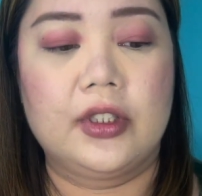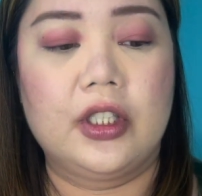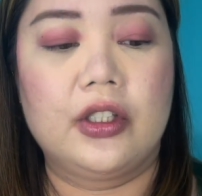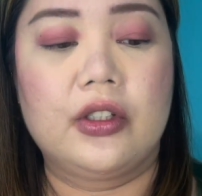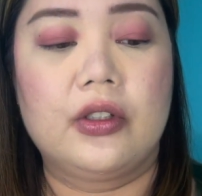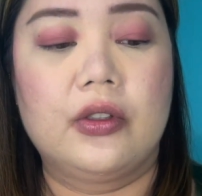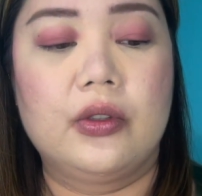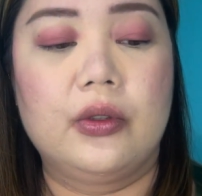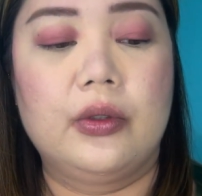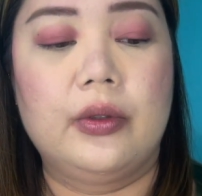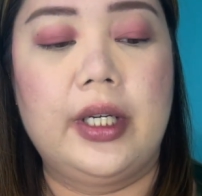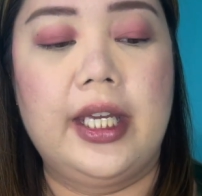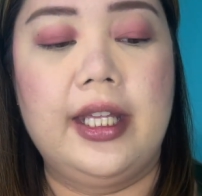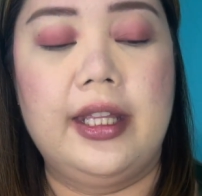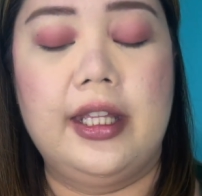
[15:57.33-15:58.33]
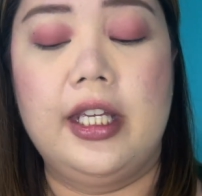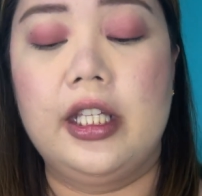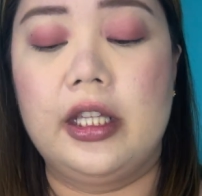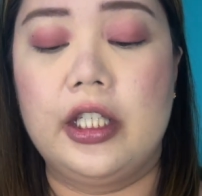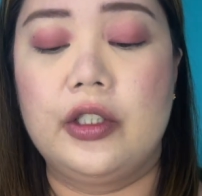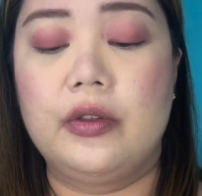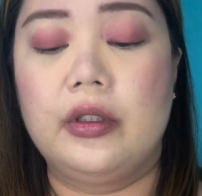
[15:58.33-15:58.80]
So, I
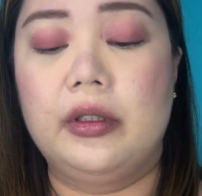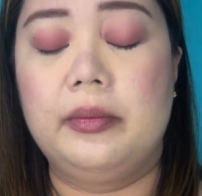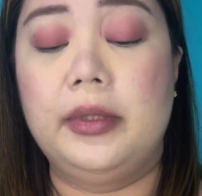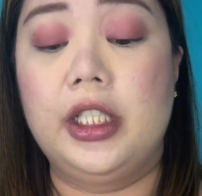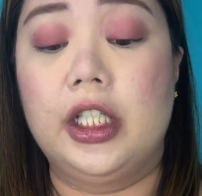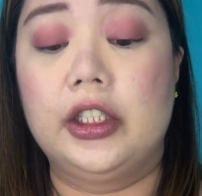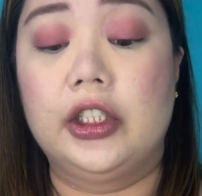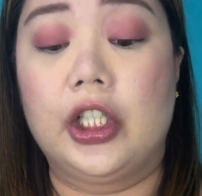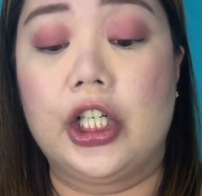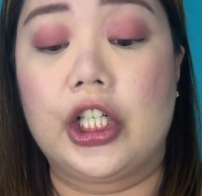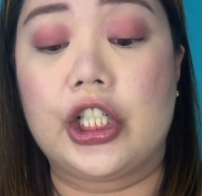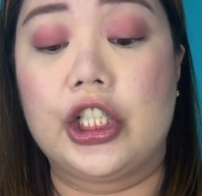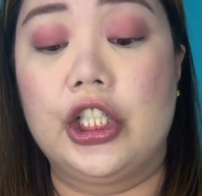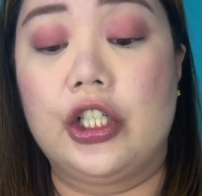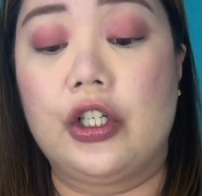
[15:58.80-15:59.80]
think this will be a darker